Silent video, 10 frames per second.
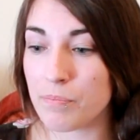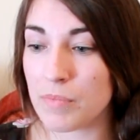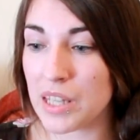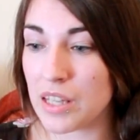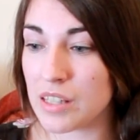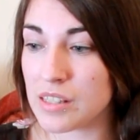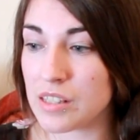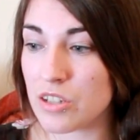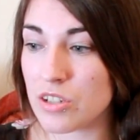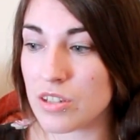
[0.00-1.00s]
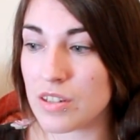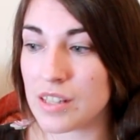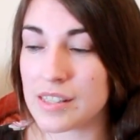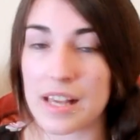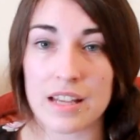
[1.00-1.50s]
because they
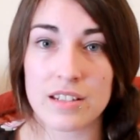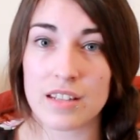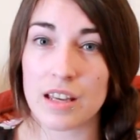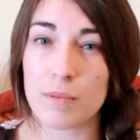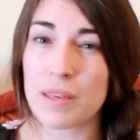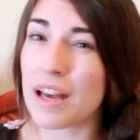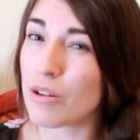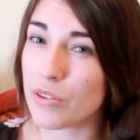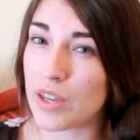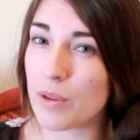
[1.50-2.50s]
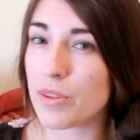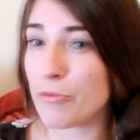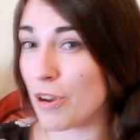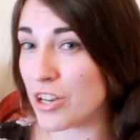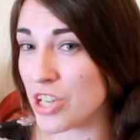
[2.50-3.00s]
said that it'd be healthier with the
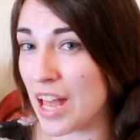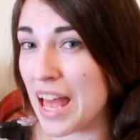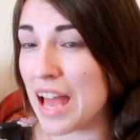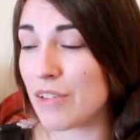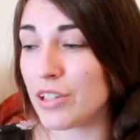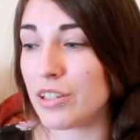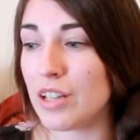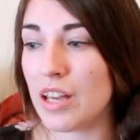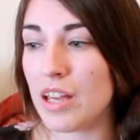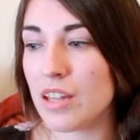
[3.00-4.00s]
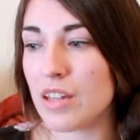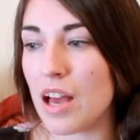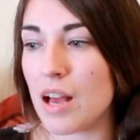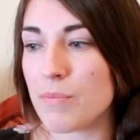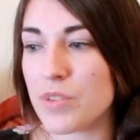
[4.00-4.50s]
fresh air
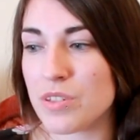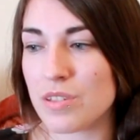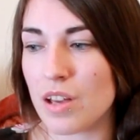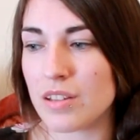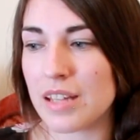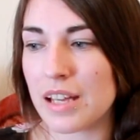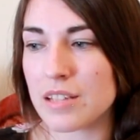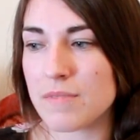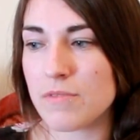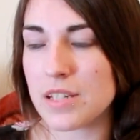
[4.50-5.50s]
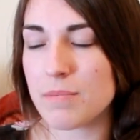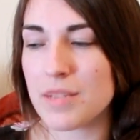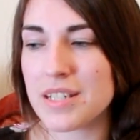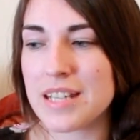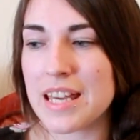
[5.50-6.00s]
and the sun. They get some
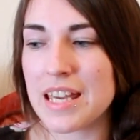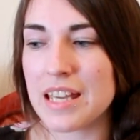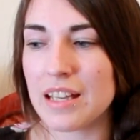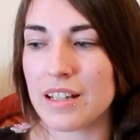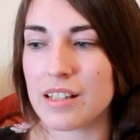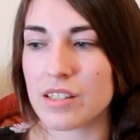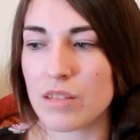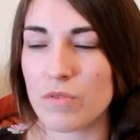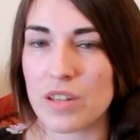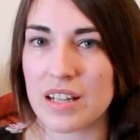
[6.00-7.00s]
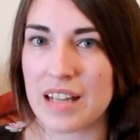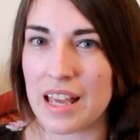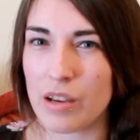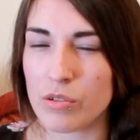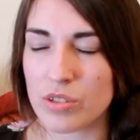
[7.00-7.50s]
vitamin D and it's good for their
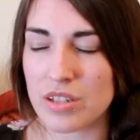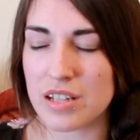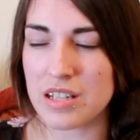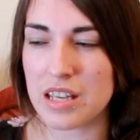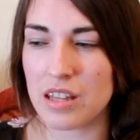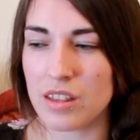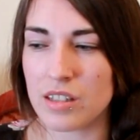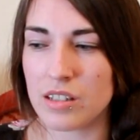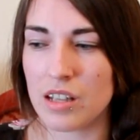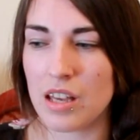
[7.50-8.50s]
nails and their teeth and